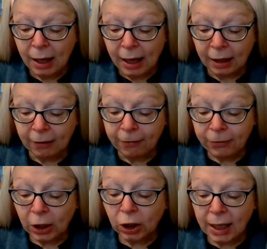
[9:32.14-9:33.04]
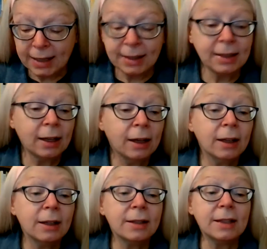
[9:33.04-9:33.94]
And the fearless,
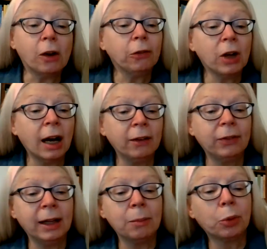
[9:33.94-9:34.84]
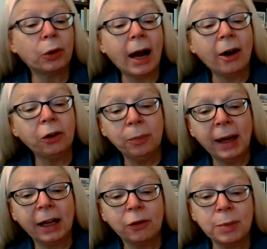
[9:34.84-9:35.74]
self-confident, proud
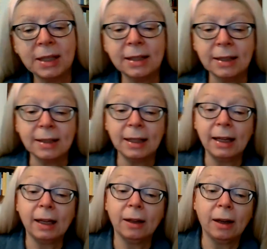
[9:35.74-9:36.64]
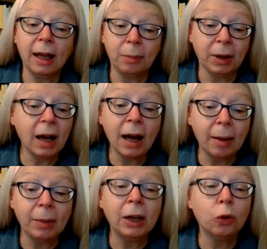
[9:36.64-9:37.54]
man of business, he had
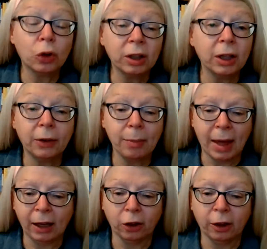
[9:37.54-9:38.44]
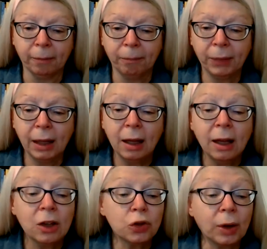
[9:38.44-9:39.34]
become an ordinary banker,
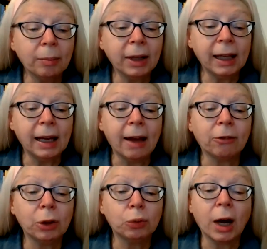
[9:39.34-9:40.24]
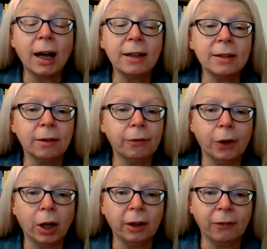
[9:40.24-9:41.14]
trembling at every rise and
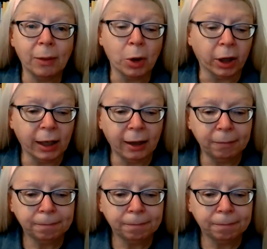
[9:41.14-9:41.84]
fall of the market.